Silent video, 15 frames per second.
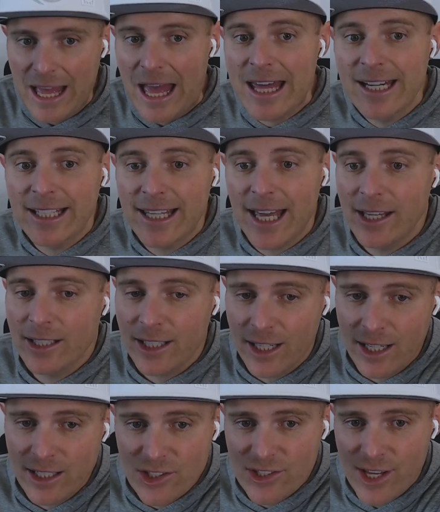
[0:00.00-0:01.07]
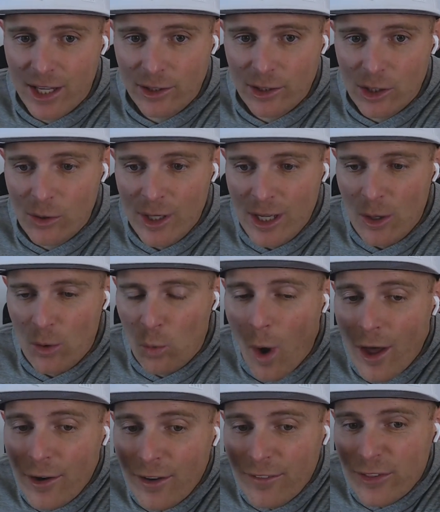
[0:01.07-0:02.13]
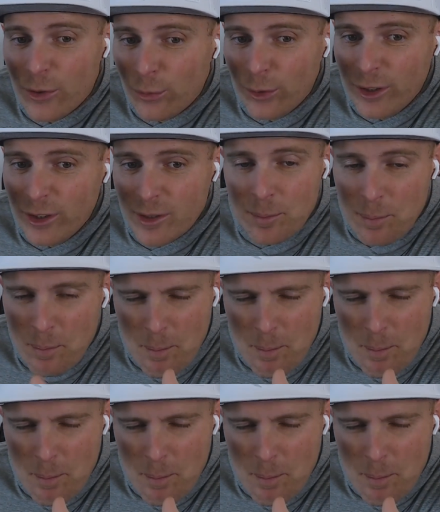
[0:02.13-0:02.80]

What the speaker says: And again, can I just tell you, one of the really